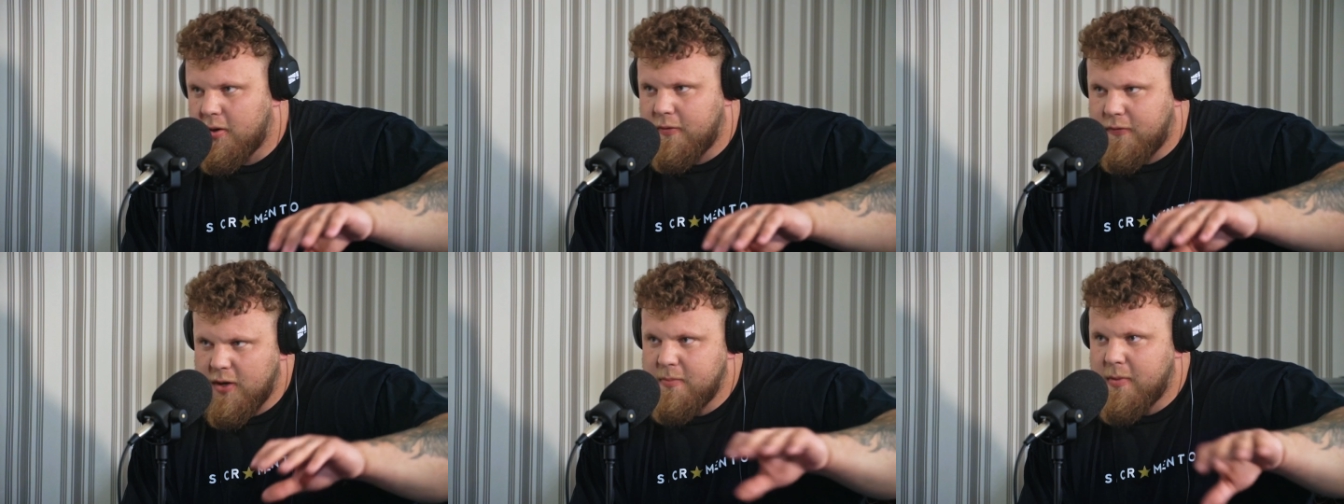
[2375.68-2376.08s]

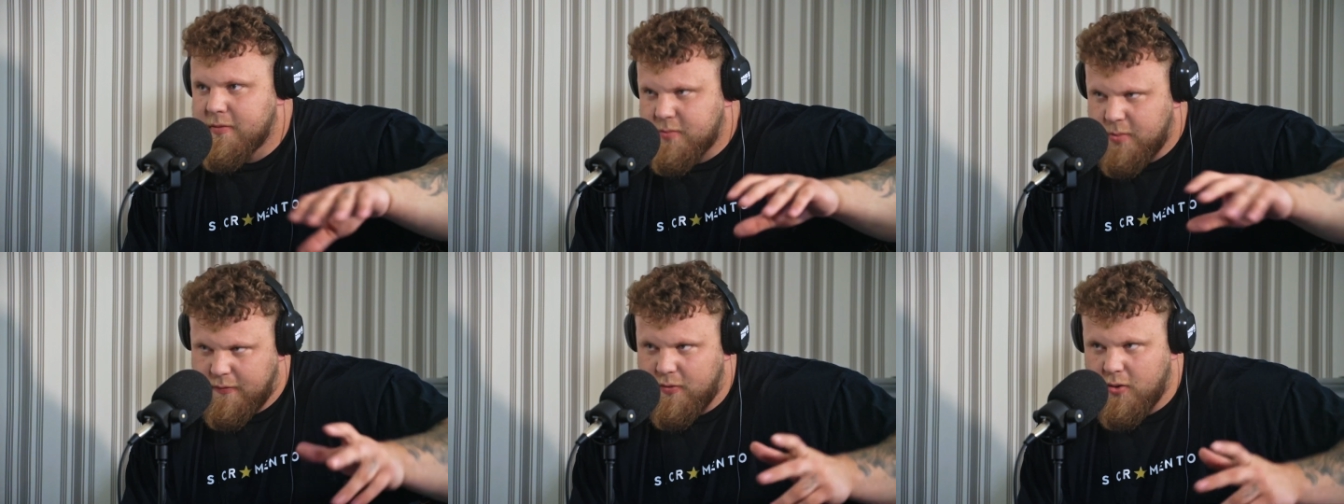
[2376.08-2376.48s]
3
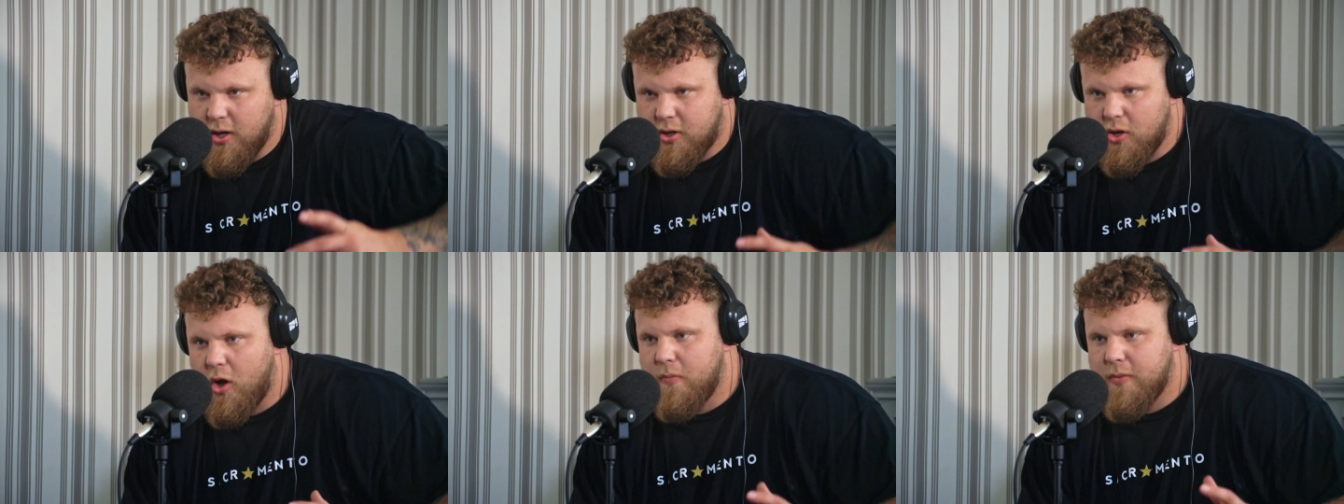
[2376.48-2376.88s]
months before a
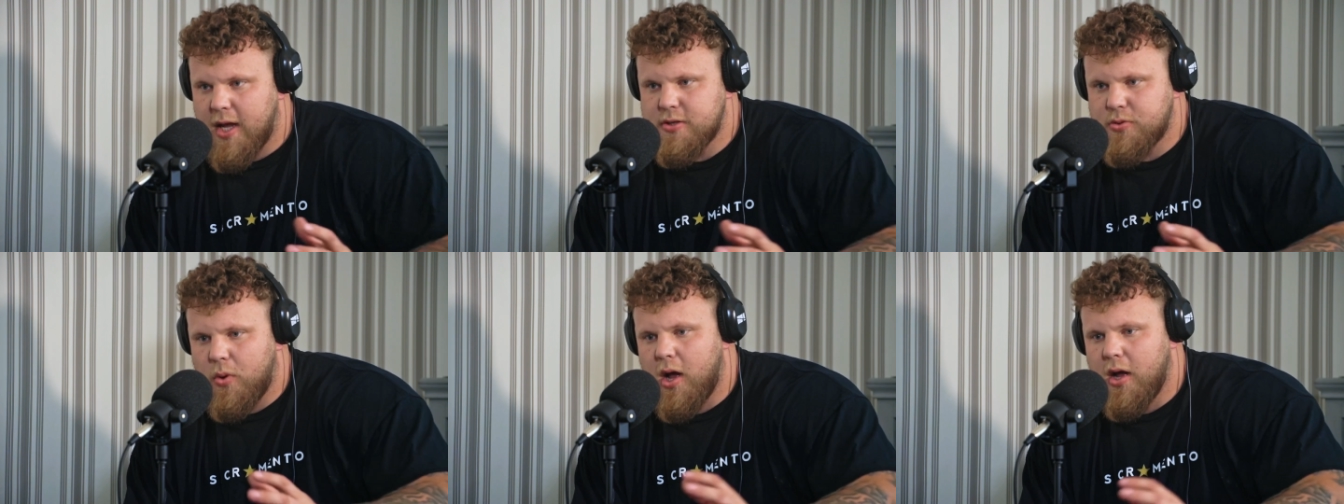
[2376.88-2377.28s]
comp.
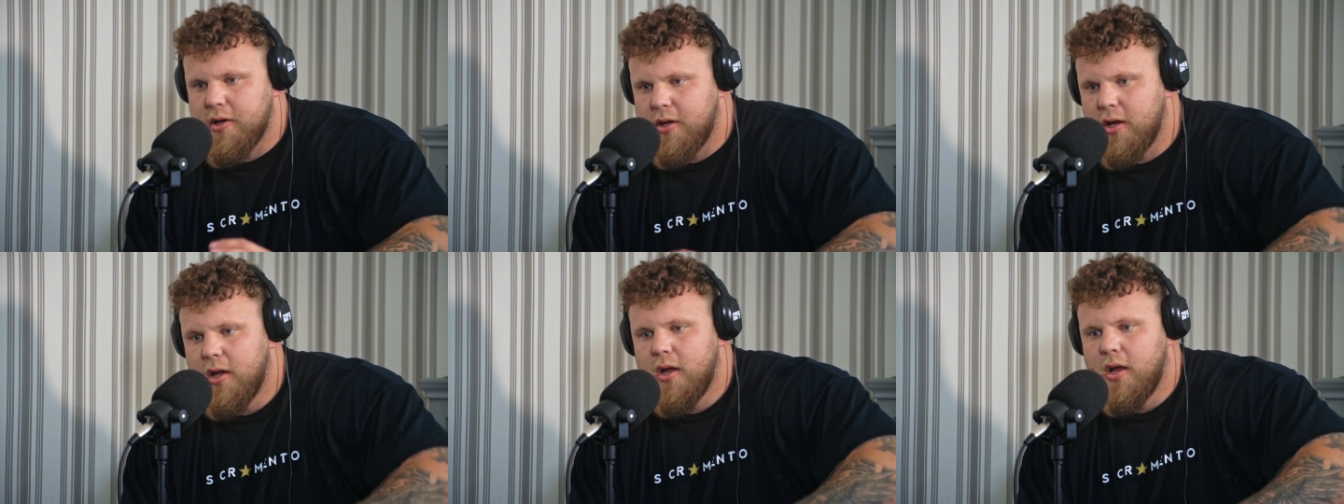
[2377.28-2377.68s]
That's what
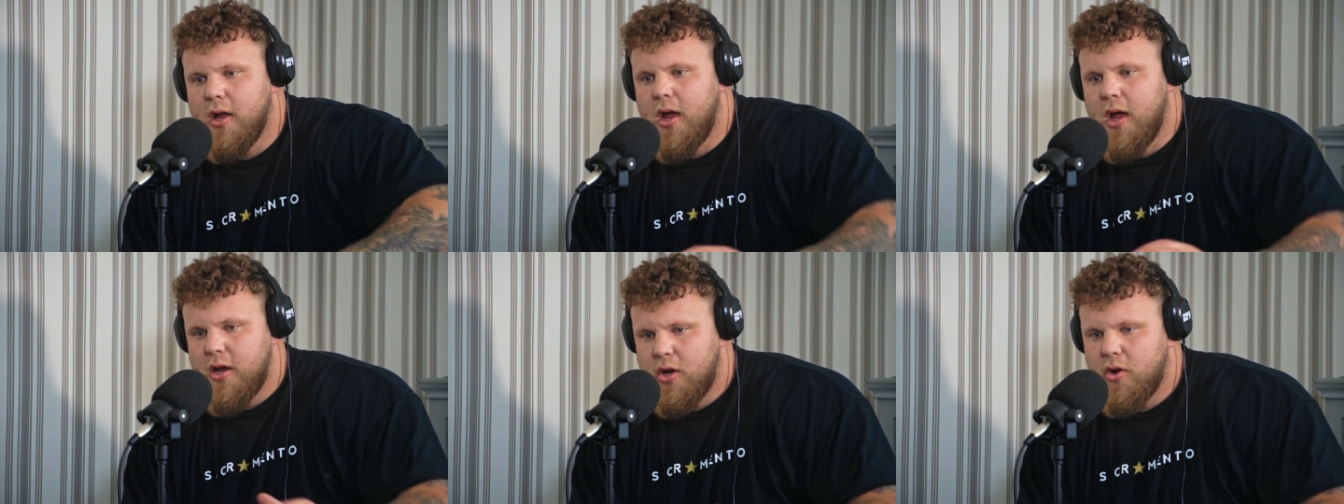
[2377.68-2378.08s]
I'd,
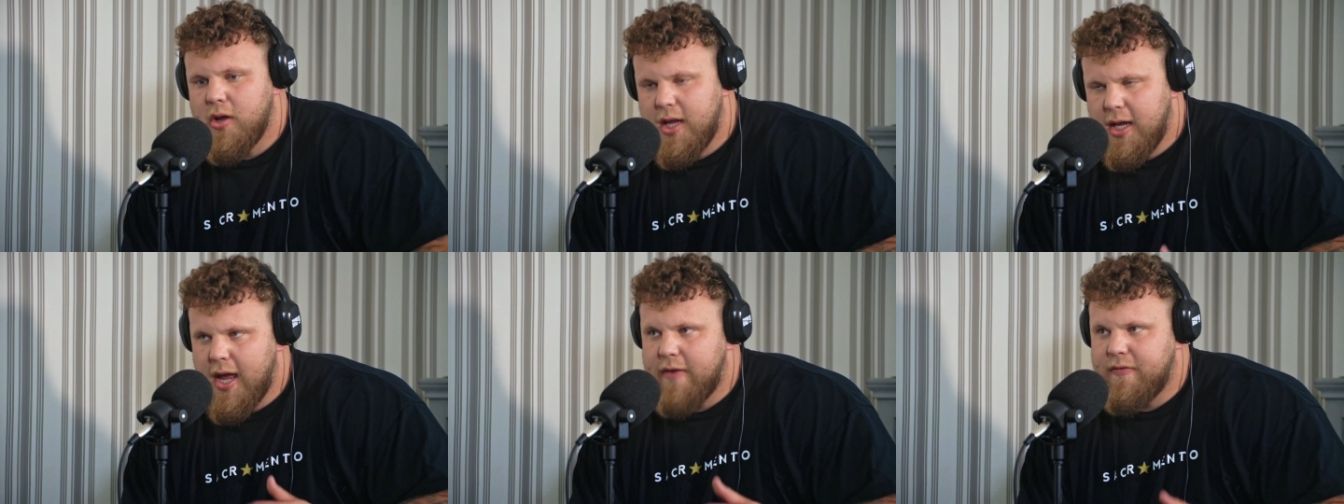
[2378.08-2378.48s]

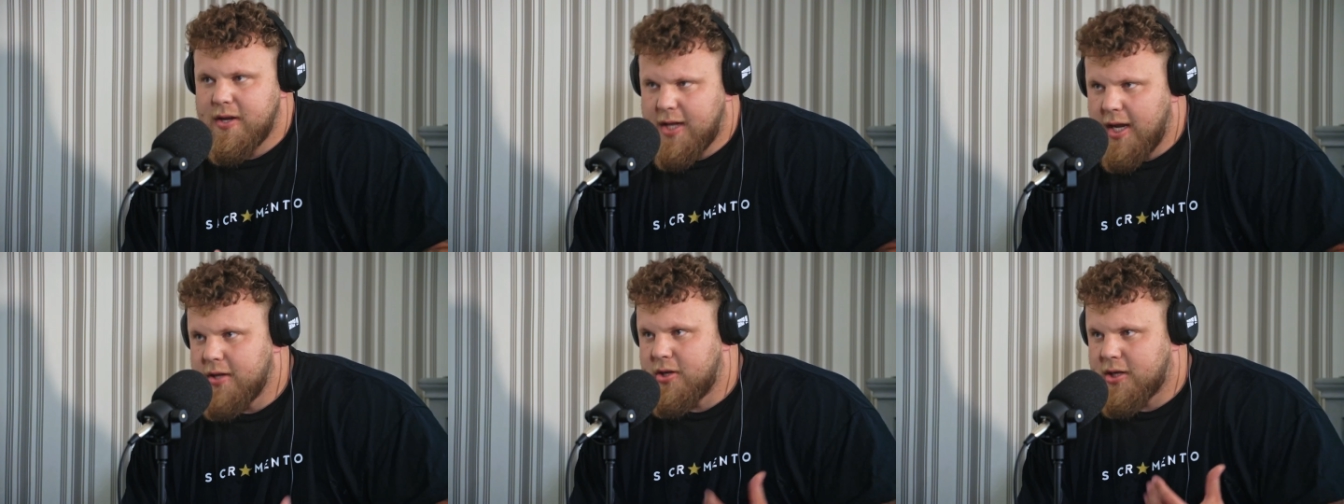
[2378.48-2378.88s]
eat every
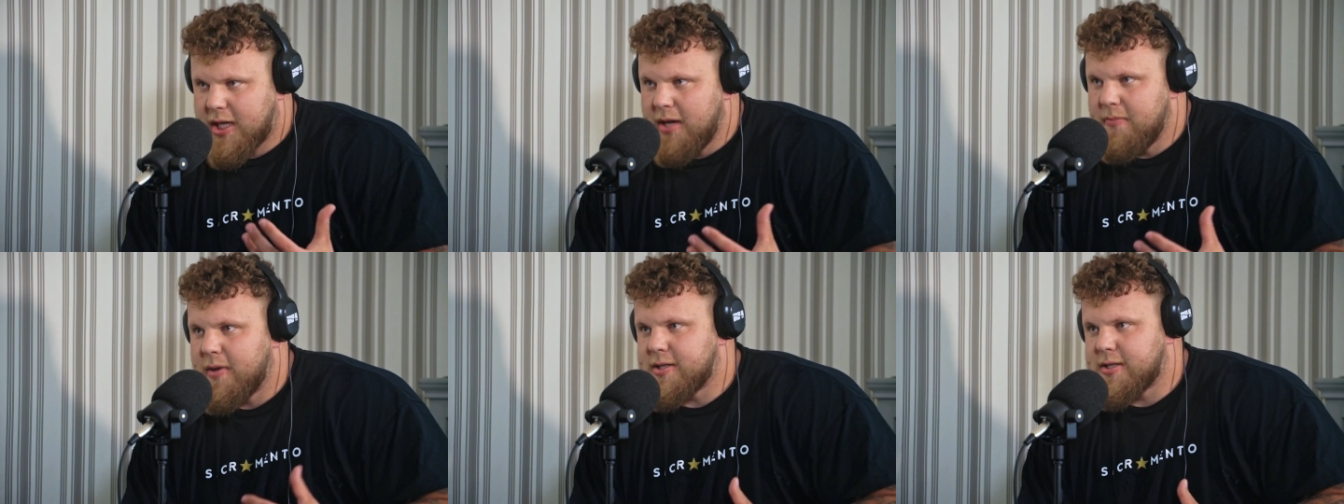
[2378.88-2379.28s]
day to
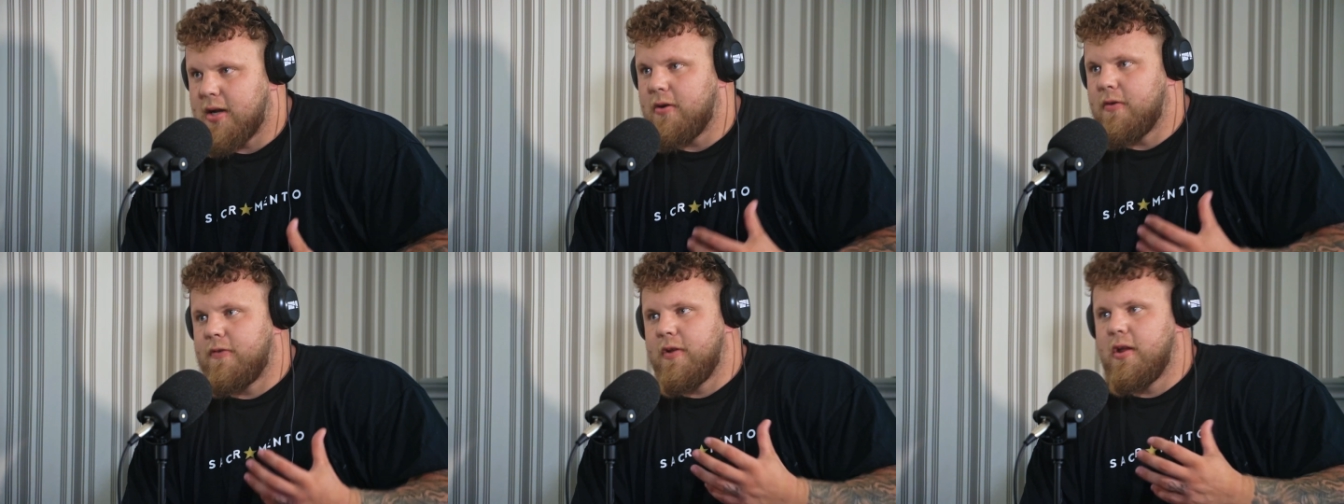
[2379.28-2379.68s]
keep
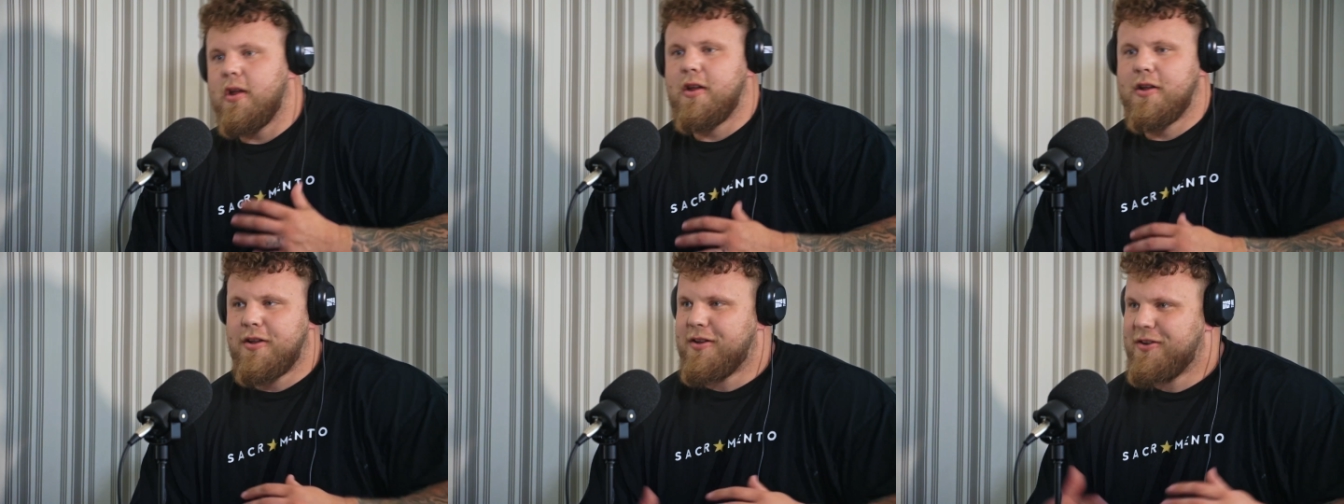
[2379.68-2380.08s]
myself
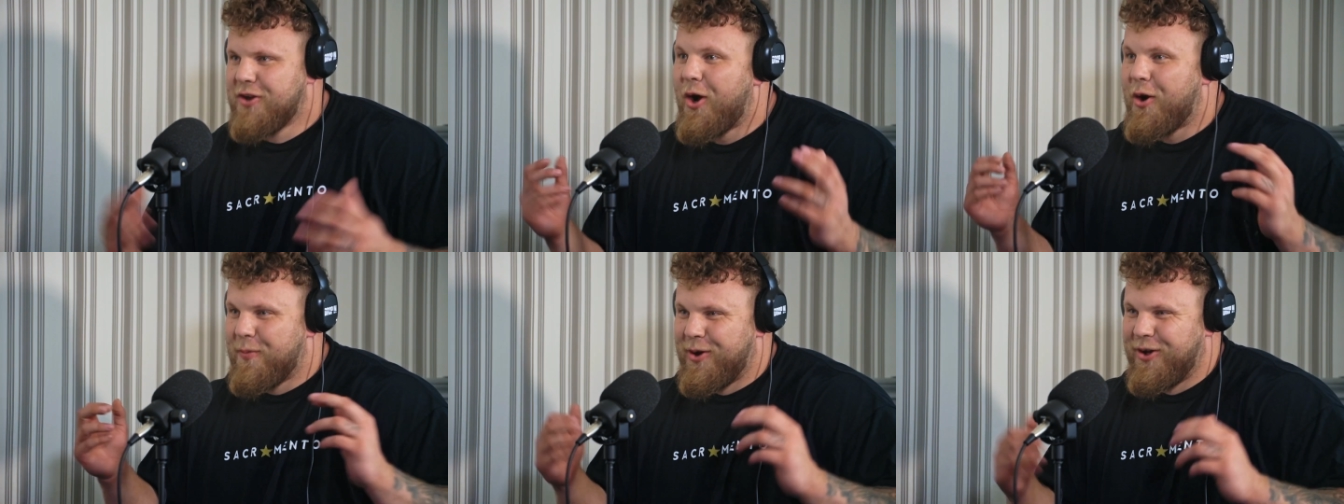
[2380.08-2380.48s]

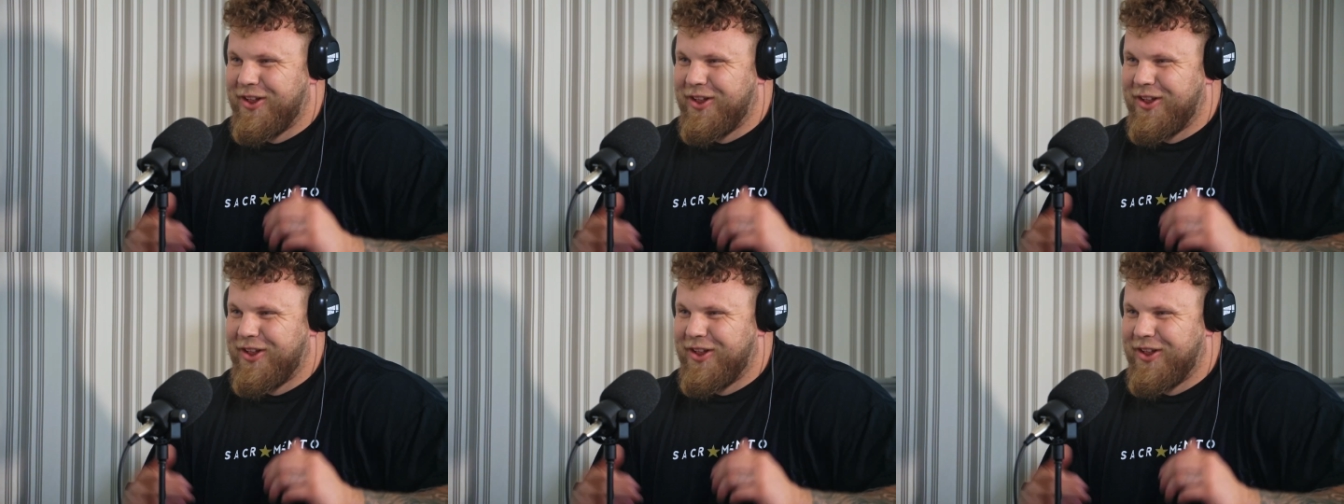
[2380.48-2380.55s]
normal.